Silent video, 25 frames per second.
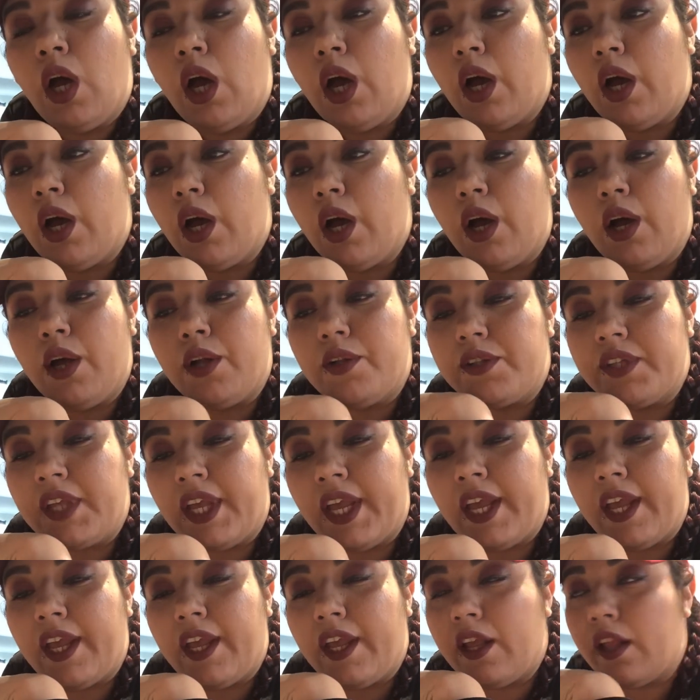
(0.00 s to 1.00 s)
Uh,
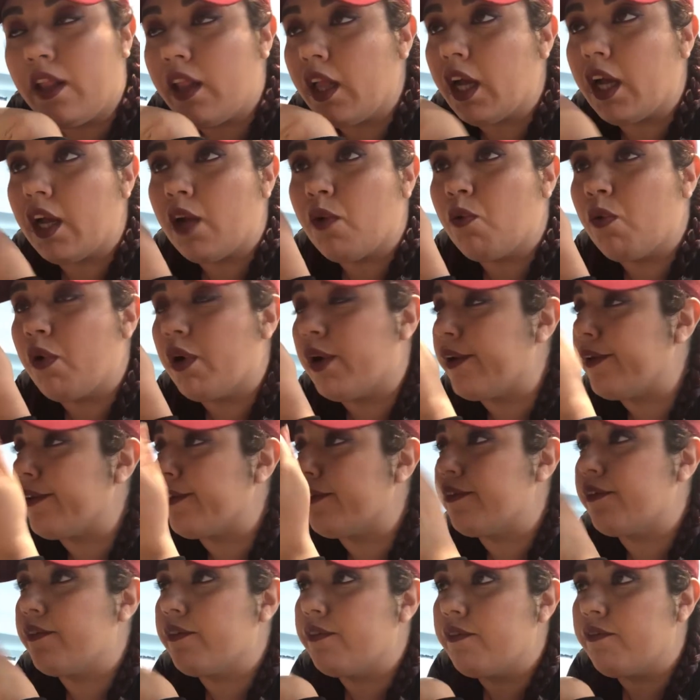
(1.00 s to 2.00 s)
day like
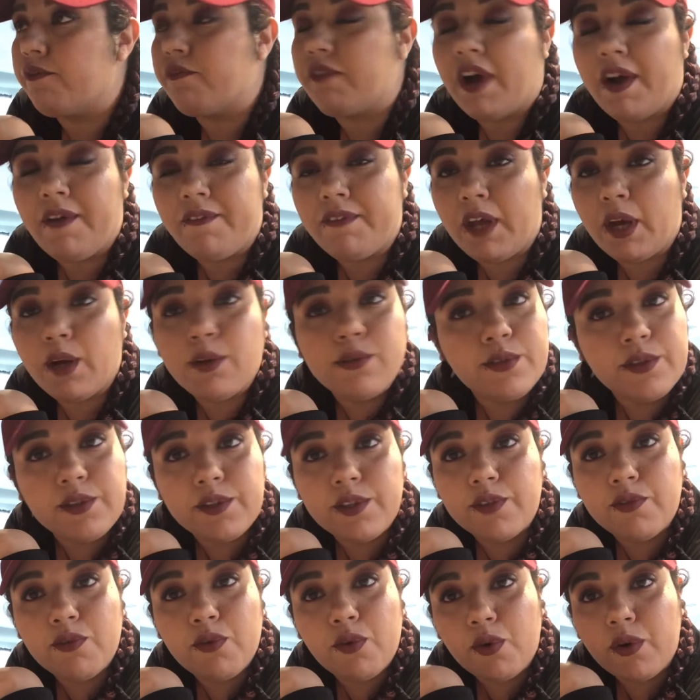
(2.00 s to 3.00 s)
what,
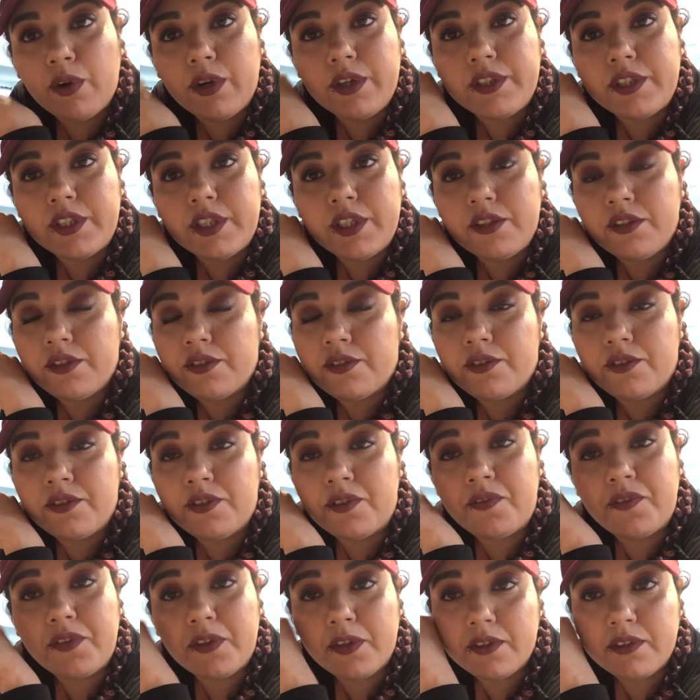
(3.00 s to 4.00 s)
5,000 of quarantine?
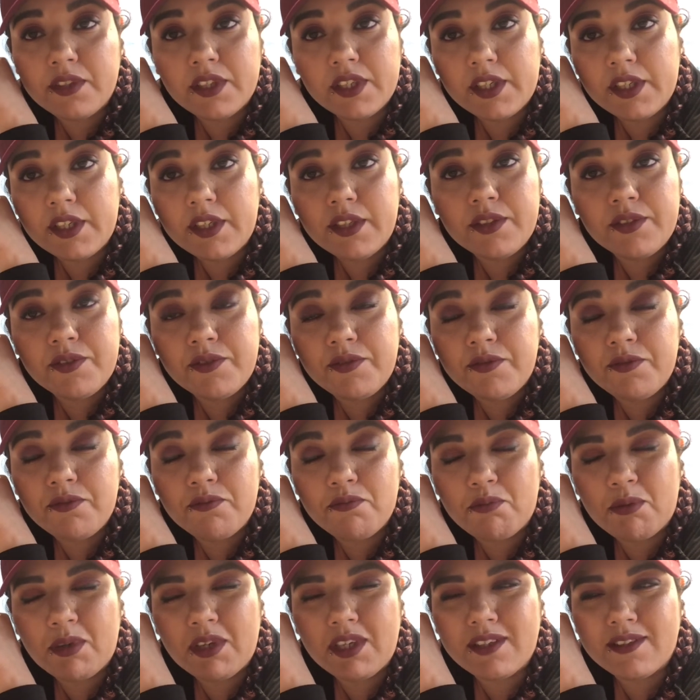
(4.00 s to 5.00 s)
It feels like it,
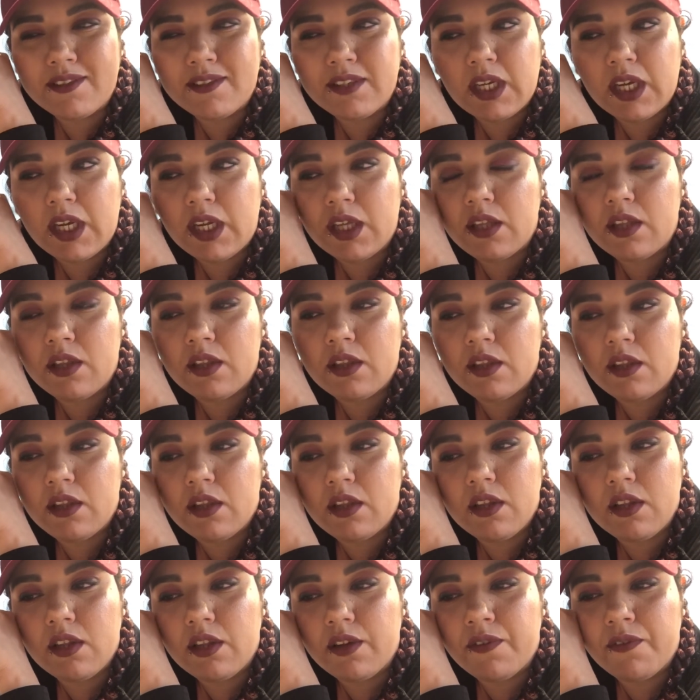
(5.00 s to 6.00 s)
but it's like
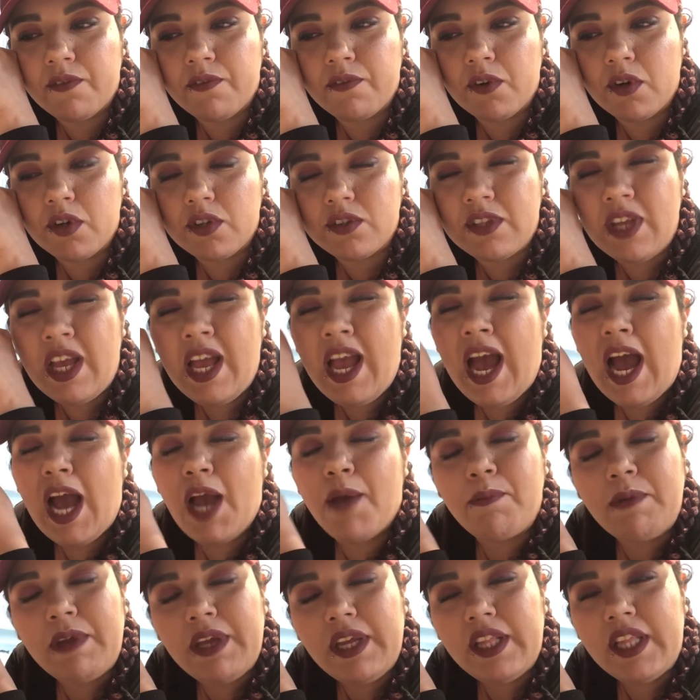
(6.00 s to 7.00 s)
the first.
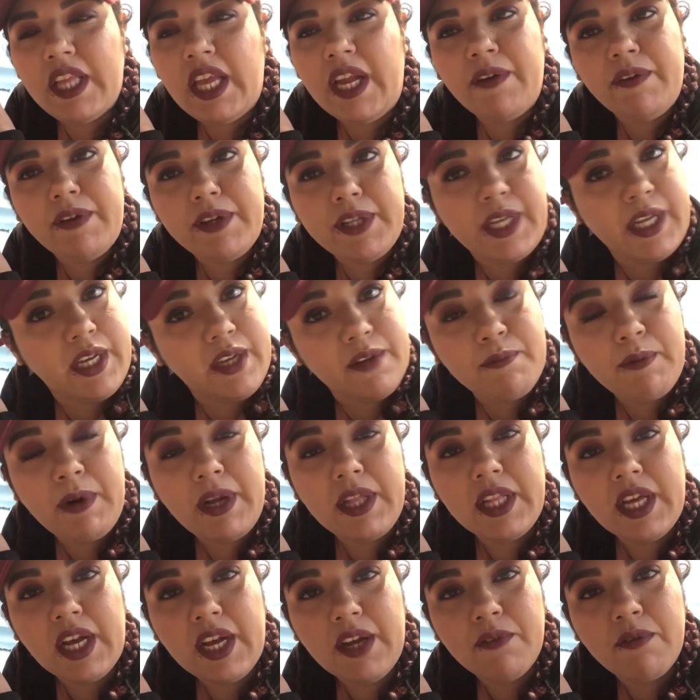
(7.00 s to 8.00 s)
I mean, every day of
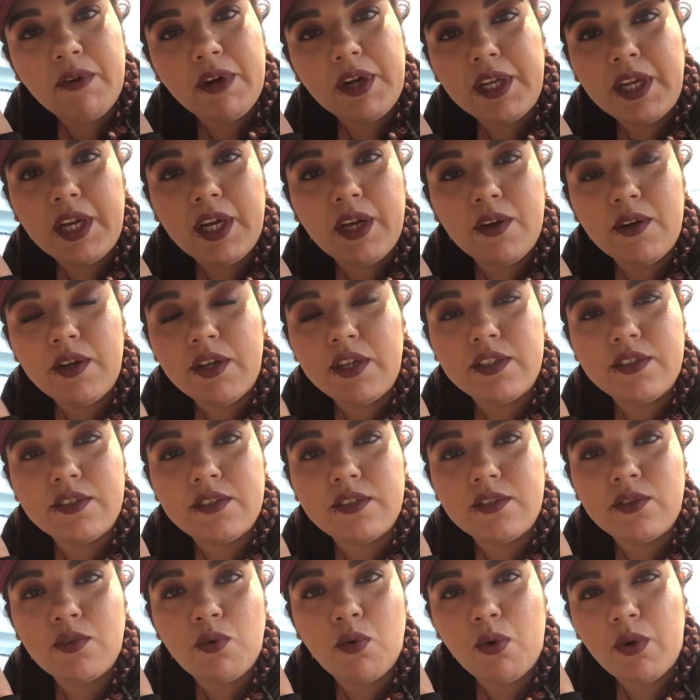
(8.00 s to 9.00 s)
my life right now is
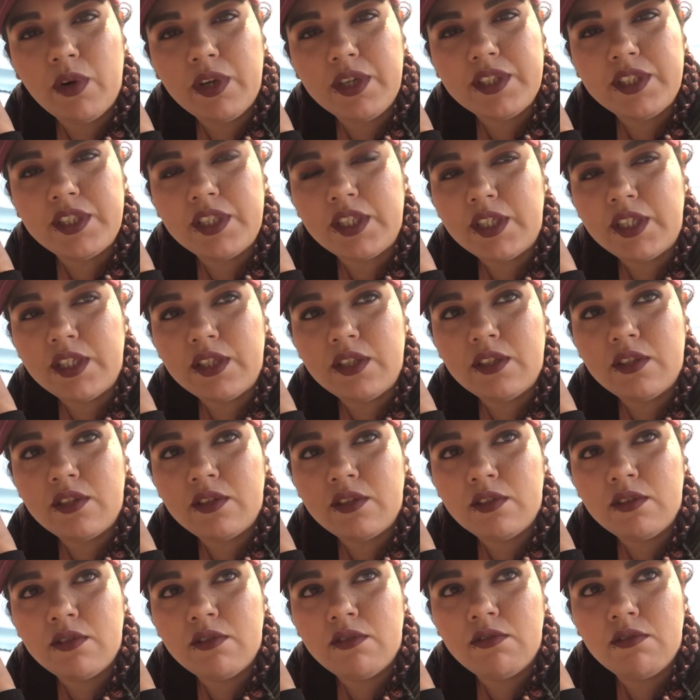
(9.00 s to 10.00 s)
quarantine
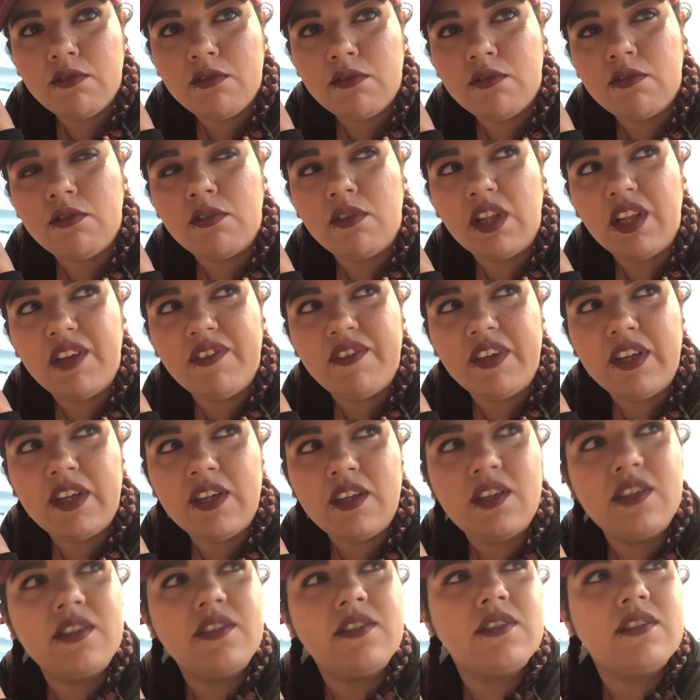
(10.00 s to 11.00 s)
living
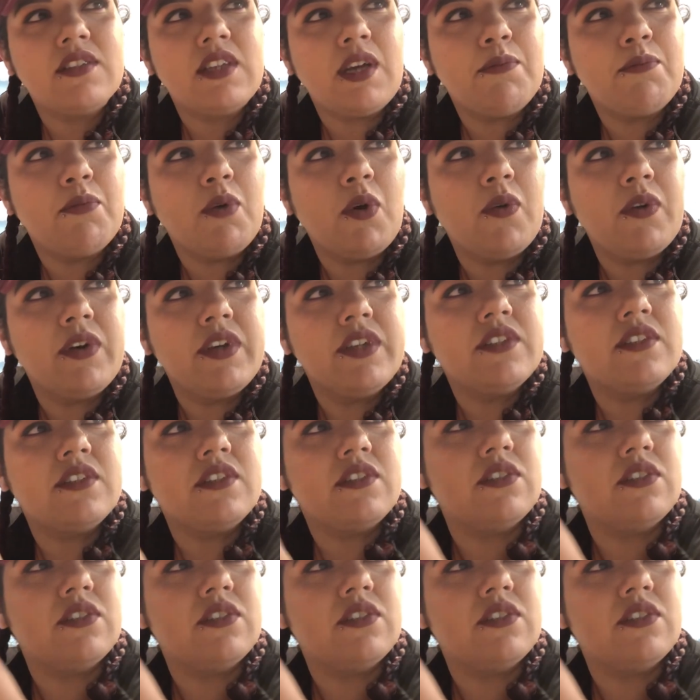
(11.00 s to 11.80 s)
because I'm always